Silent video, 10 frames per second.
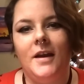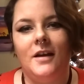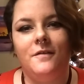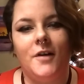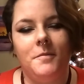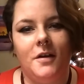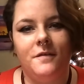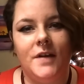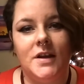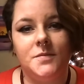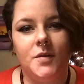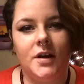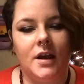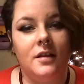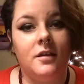and find me on
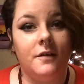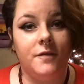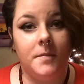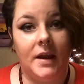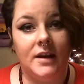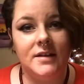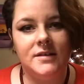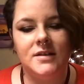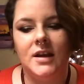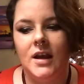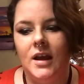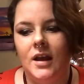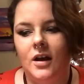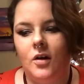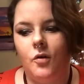Facebook at the FeMANist,
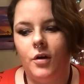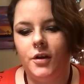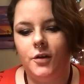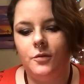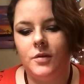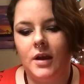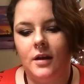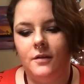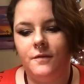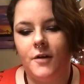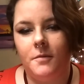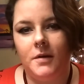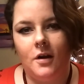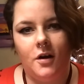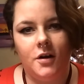or you can find
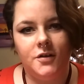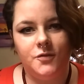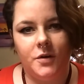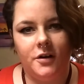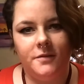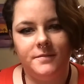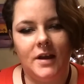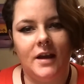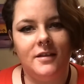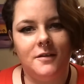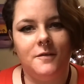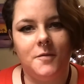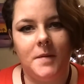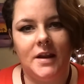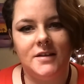me on Twitter at the
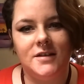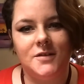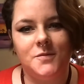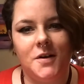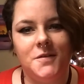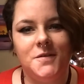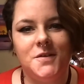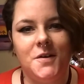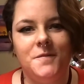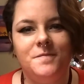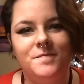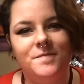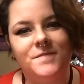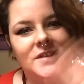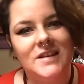FeMANist as well. So,
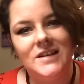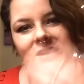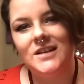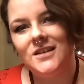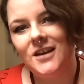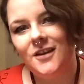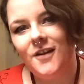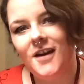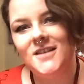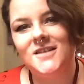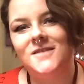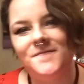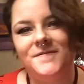thank you guys.